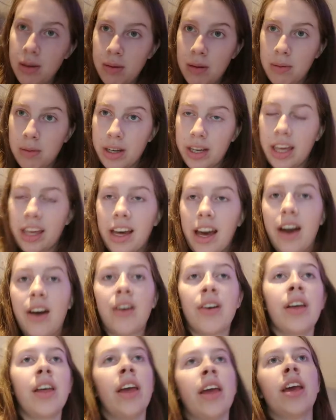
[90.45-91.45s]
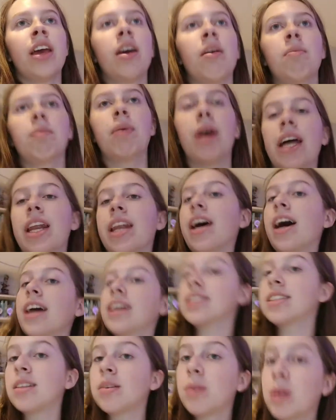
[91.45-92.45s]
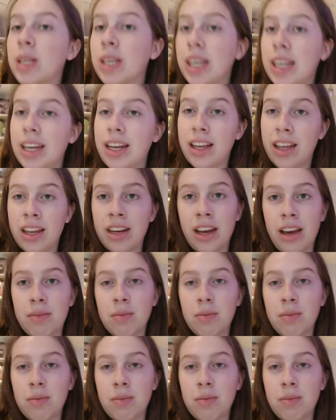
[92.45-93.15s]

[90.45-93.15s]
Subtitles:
to be working out, but I still want to get it in.